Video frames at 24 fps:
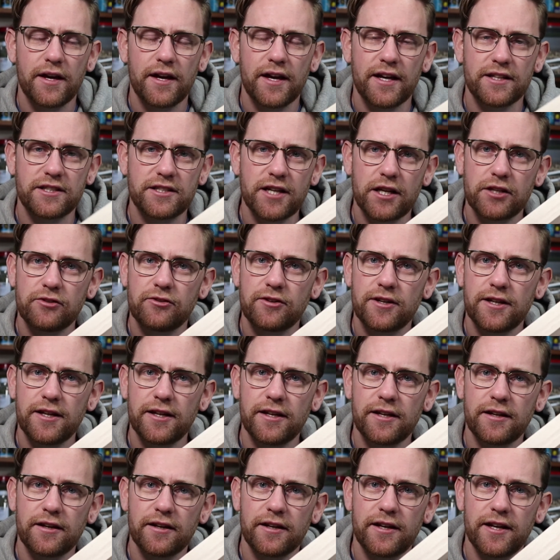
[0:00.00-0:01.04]
It
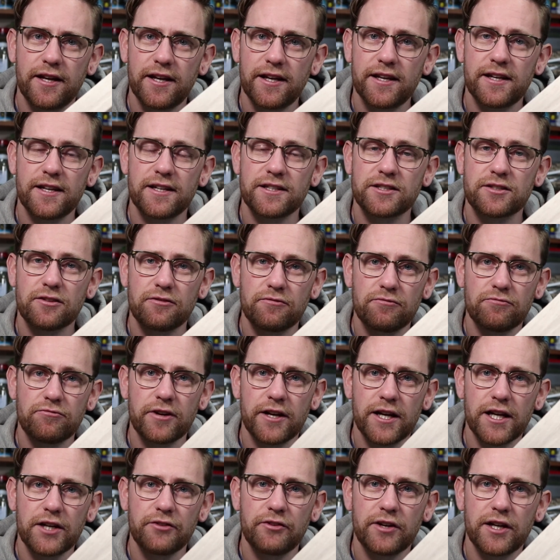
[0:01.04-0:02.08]
genuinely adheres
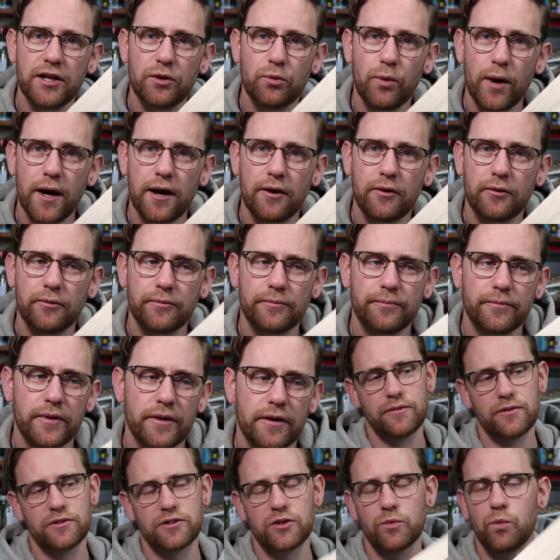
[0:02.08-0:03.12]
really well.
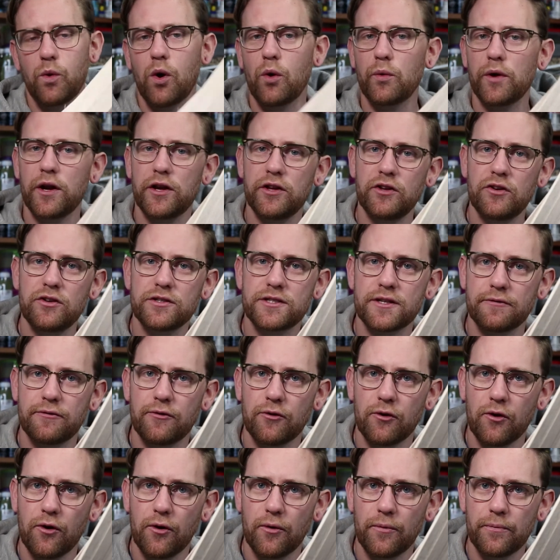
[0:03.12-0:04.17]
So what would I use it
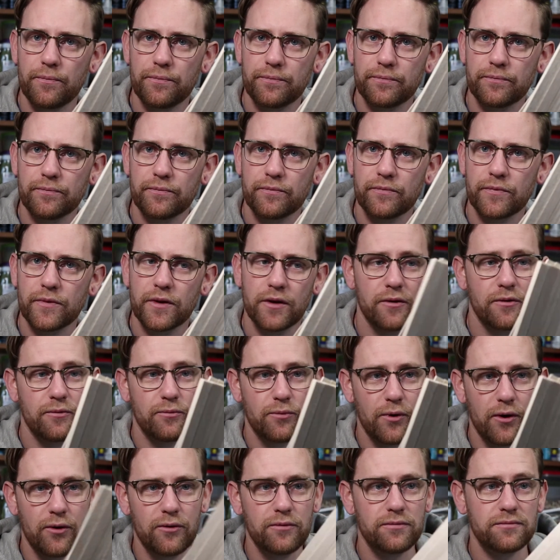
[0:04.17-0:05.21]
for?
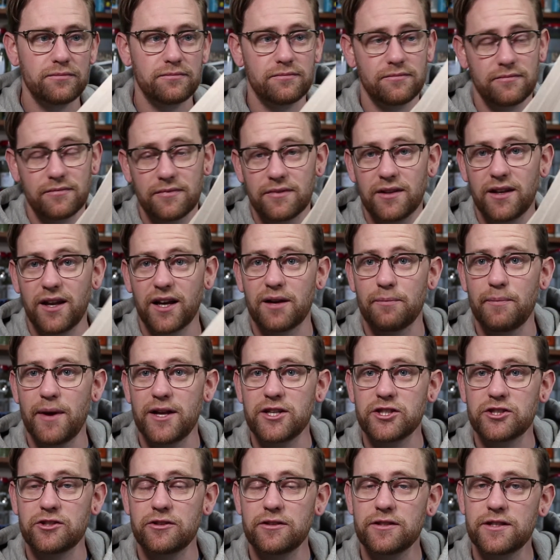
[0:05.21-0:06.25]
Well, like I
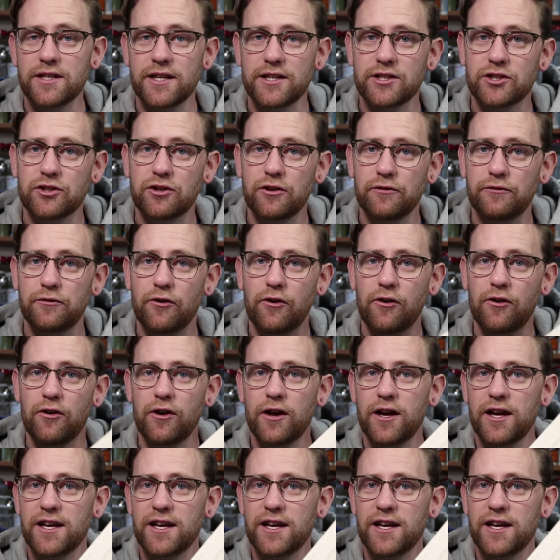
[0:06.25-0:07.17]
mentioned, it's good for